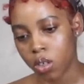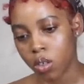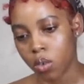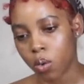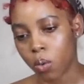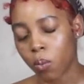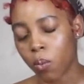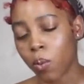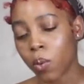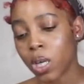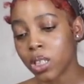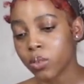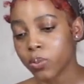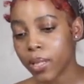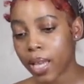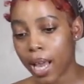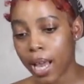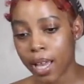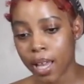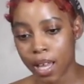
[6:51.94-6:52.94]
once we
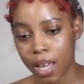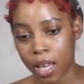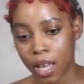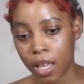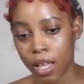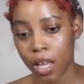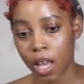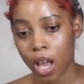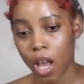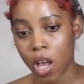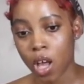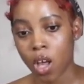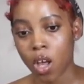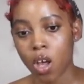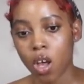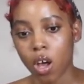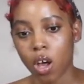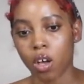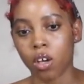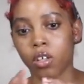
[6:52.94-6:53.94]
got hit,
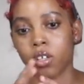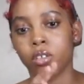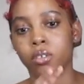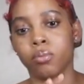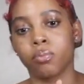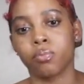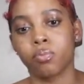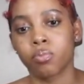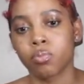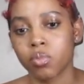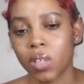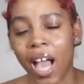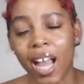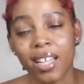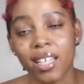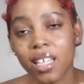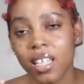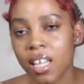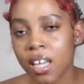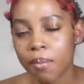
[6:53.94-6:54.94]
I
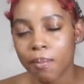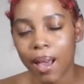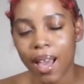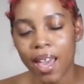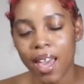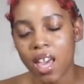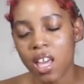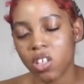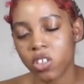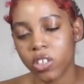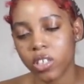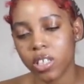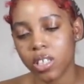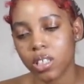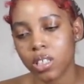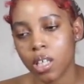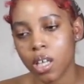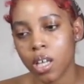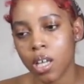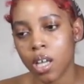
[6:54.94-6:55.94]
didn't hit my head or
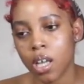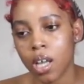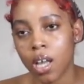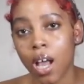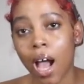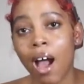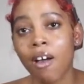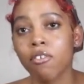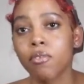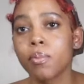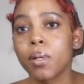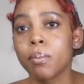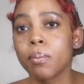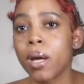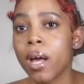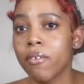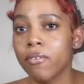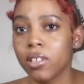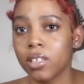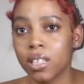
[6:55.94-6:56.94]
anything. I remember
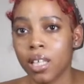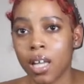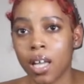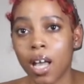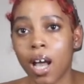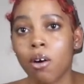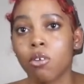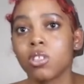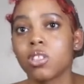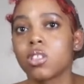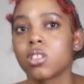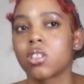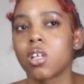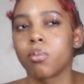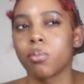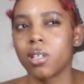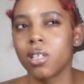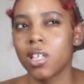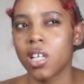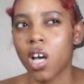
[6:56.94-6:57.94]
everything. I was
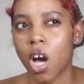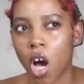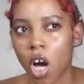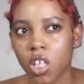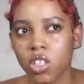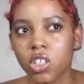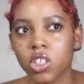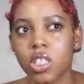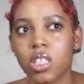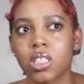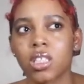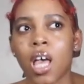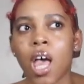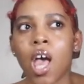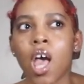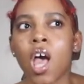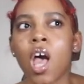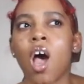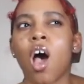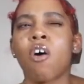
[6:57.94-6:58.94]
completely conscious.
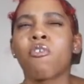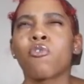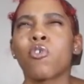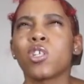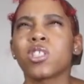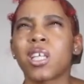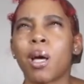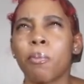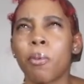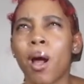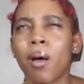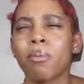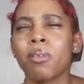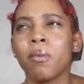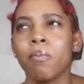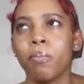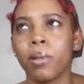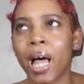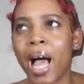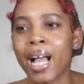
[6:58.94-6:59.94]
Of course, I probably
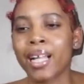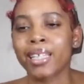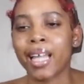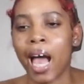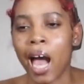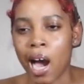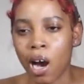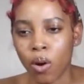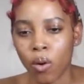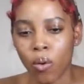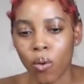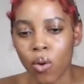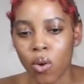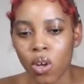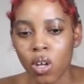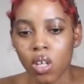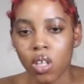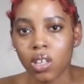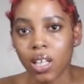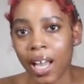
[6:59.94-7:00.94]
blacked out,
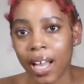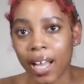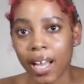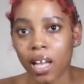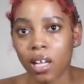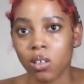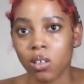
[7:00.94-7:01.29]
like,